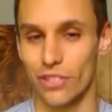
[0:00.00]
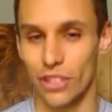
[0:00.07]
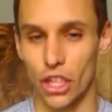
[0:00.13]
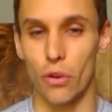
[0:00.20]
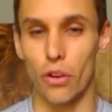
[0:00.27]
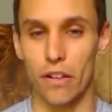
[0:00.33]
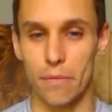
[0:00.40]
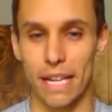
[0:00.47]

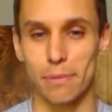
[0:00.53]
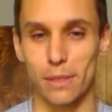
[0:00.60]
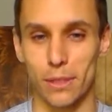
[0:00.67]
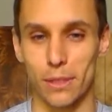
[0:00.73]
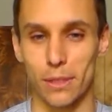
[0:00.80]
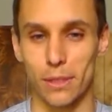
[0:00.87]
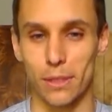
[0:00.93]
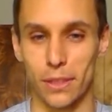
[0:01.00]
you would have been
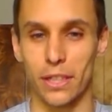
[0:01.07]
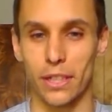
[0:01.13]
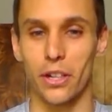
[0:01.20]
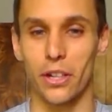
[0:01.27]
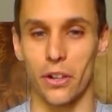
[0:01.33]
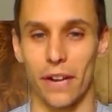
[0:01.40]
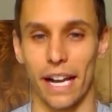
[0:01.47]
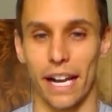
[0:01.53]
absolutely
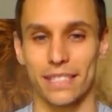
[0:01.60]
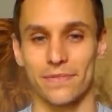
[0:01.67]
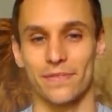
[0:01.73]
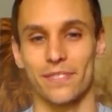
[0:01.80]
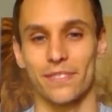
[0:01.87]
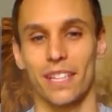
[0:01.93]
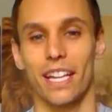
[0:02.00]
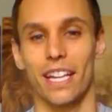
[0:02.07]
correct.
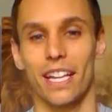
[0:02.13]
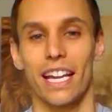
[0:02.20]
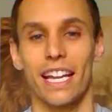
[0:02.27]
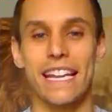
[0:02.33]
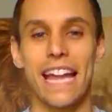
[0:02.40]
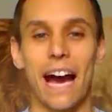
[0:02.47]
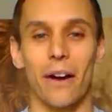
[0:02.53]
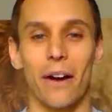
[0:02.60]

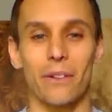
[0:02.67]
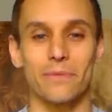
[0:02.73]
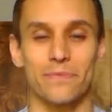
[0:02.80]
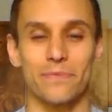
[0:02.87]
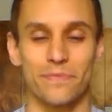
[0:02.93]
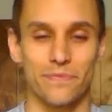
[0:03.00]
Now,